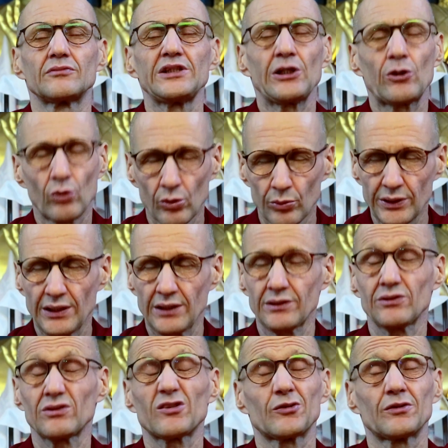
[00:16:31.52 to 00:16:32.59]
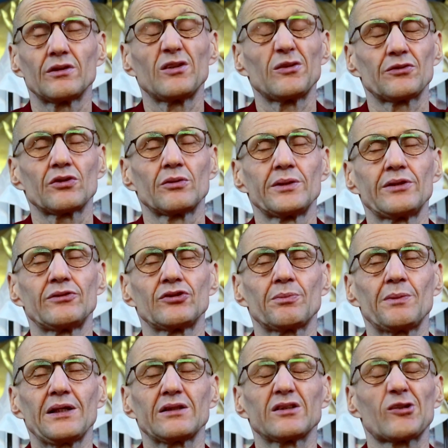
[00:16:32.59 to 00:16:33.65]
equal with others in so many
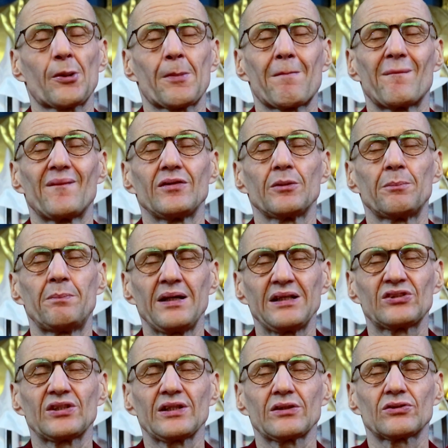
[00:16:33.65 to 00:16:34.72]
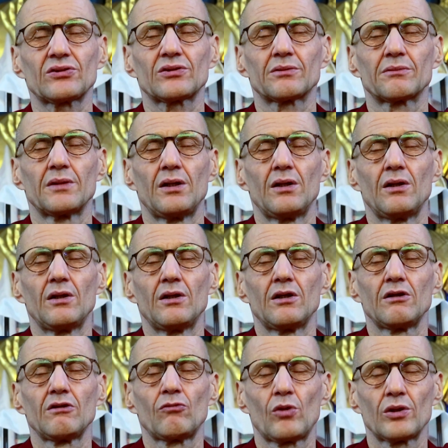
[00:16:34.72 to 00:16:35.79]
respects. The basics,
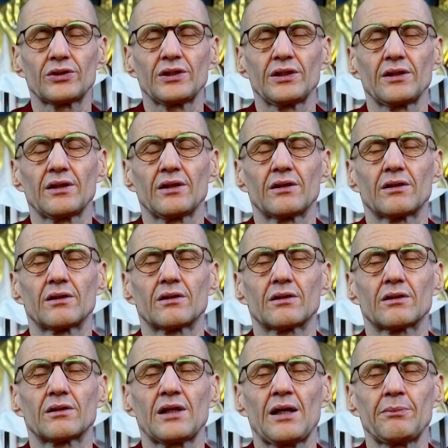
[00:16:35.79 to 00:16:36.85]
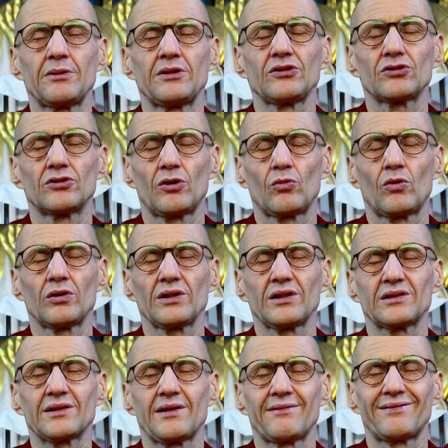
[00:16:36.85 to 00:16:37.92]
wanting happiness, not wanting
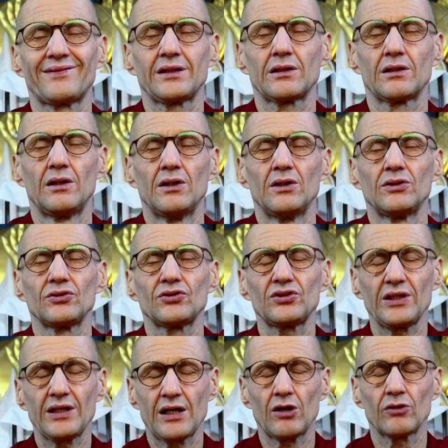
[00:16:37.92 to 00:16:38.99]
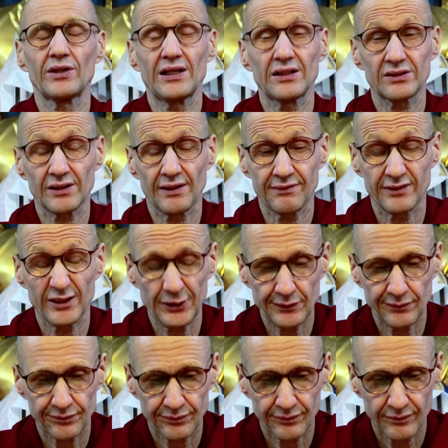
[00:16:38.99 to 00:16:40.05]
suffering. Seeing how they are suffering.
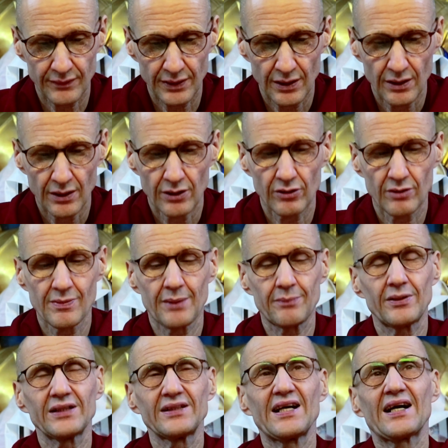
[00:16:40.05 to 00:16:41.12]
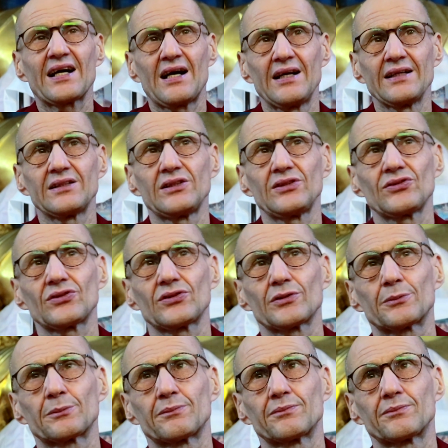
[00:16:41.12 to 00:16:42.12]
Remembering their kindness,